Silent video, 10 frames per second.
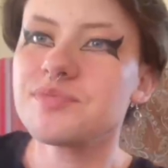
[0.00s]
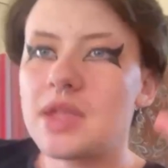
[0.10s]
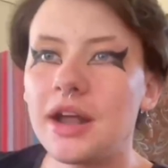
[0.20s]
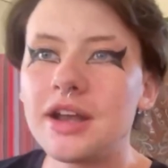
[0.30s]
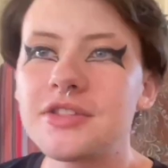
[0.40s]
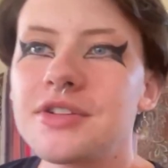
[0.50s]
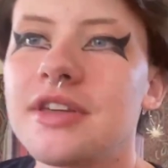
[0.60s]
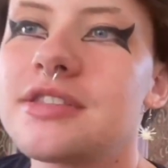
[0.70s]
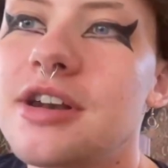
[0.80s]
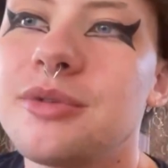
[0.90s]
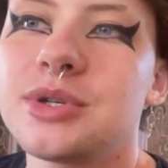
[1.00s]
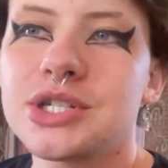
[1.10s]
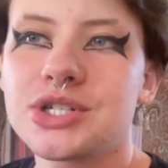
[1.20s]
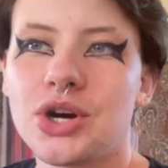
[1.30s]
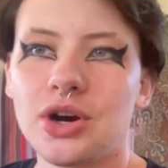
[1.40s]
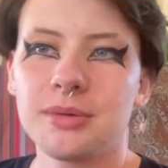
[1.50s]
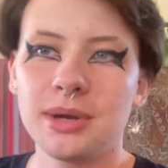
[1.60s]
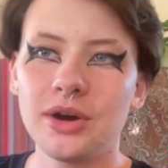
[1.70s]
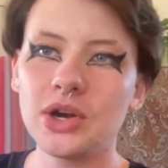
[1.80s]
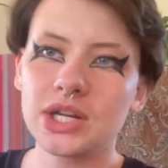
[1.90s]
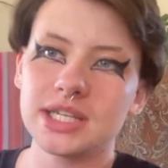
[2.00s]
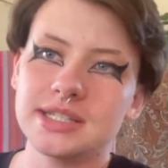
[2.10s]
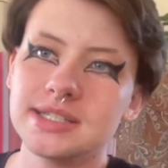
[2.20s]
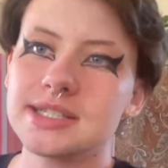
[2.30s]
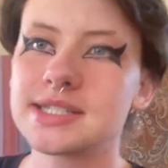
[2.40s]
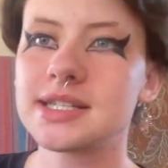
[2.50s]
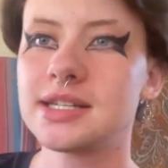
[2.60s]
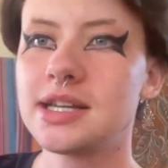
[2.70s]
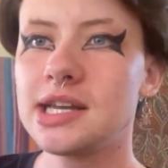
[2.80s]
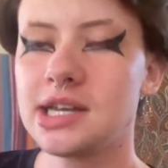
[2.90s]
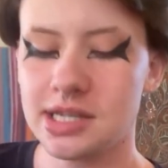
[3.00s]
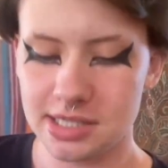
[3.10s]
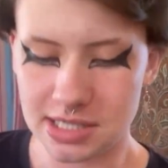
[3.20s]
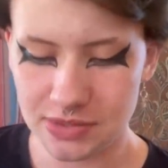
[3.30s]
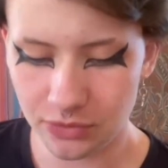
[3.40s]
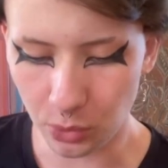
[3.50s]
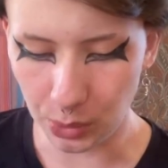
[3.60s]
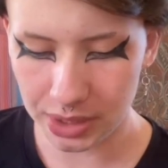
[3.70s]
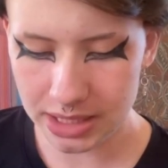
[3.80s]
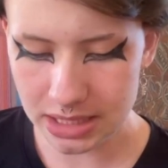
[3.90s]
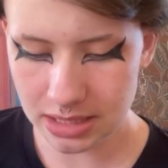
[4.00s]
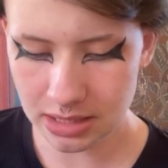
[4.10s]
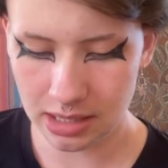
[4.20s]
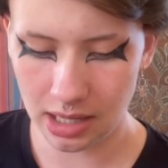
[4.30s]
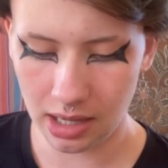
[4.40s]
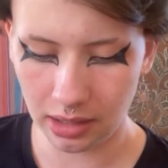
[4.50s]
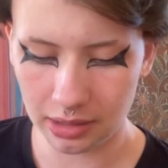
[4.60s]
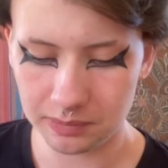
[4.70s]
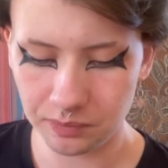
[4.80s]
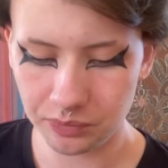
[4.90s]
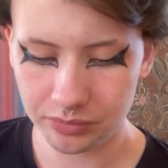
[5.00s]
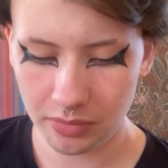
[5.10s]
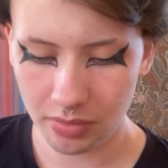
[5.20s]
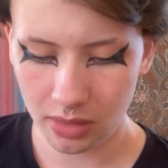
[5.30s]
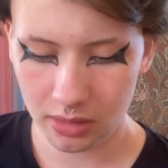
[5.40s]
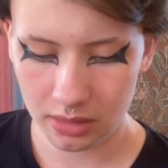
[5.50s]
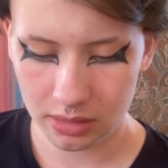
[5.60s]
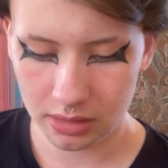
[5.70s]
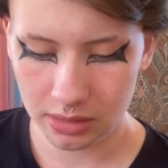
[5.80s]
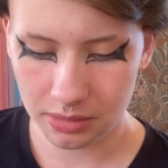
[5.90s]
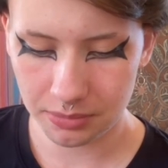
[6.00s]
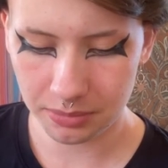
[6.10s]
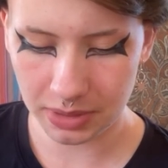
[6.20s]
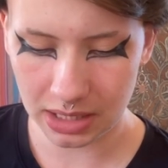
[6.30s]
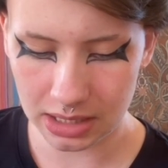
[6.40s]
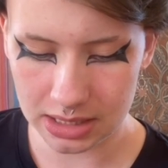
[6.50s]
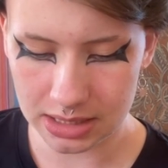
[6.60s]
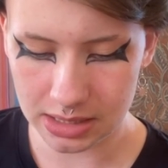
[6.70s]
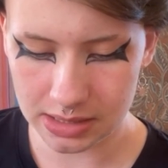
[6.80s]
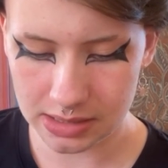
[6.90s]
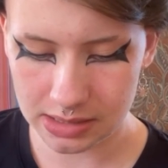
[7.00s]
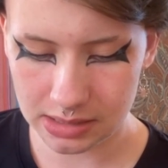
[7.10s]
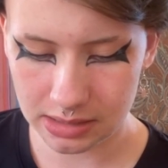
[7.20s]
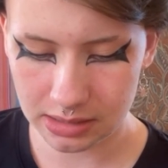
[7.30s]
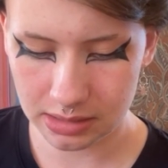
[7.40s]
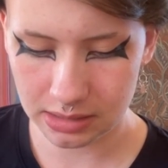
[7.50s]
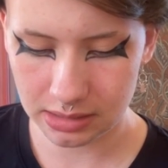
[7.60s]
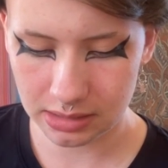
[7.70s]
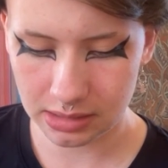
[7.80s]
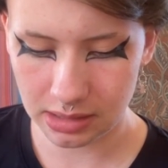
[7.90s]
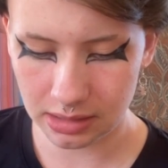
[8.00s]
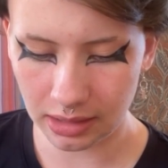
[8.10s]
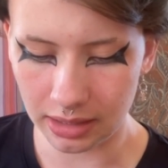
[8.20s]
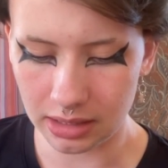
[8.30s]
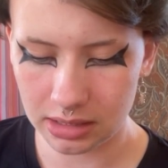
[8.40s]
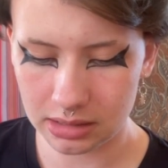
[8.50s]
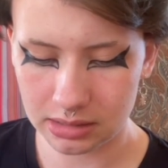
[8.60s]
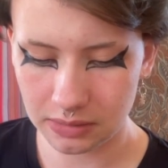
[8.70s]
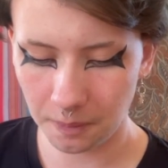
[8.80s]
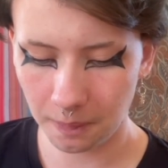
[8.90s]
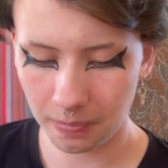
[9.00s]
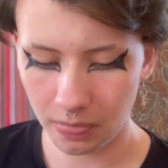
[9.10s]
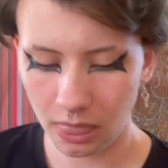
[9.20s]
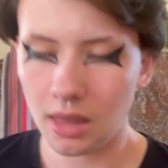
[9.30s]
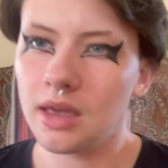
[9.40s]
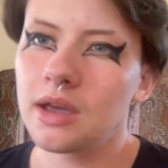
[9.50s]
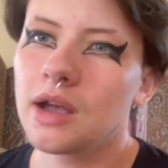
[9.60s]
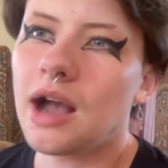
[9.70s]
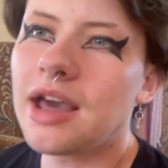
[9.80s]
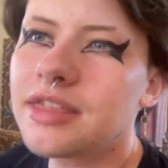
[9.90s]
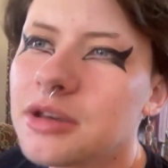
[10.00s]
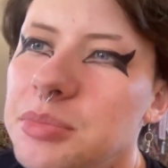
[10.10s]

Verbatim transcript: another thing that I wanted to talk about is dysphoria. Um, because, like, I think